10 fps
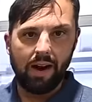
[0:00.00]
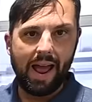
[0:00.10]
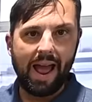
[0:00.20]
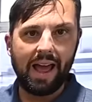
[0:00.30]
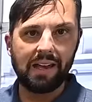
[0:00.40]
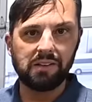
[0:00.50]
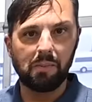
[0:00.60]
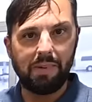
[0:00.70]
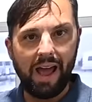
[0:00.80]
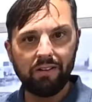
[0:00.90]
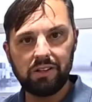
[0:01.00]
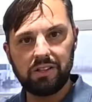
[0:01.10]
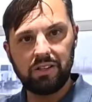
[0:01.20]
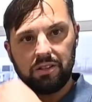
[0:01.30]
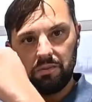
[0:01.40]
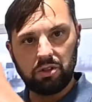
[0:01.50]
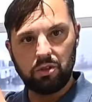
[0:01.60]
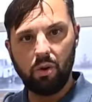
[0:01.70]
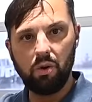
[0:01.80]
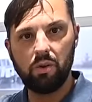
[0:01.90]
has a battery system,
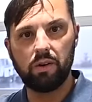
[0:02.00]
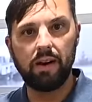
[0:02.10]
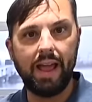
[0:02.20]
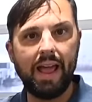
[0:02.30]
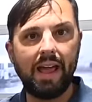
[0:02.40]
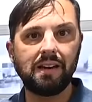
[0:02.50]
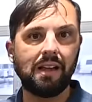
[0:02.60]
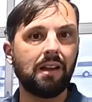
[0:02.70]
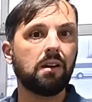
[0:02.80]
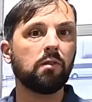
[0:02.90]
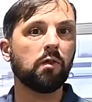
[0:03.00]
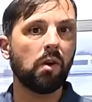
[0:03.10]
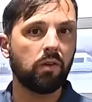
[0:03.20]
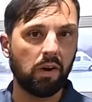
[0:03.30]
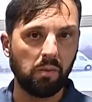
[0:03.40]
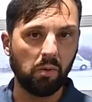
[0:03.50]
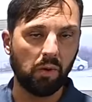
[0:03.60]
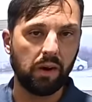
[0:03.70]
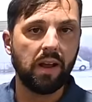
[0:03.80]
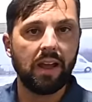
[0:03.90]
solar, and an inverter on
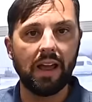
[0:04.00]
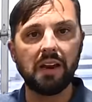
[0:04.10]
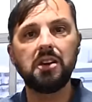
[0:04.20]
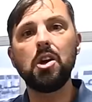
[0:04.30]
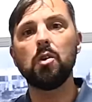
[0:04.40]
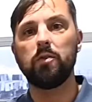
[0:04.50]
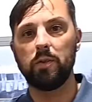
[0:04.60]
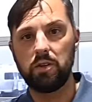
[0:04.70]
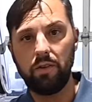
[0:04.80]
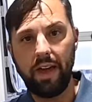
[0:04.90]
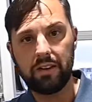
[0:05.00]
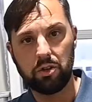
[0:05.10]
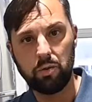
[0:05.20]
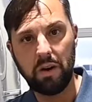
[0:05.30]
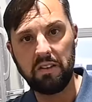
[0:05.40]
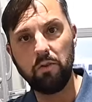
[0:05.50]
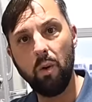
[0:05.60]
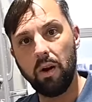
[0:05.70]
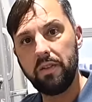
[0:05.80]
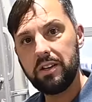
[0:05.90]
board. And new for
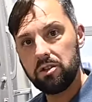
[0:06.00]
2024 on this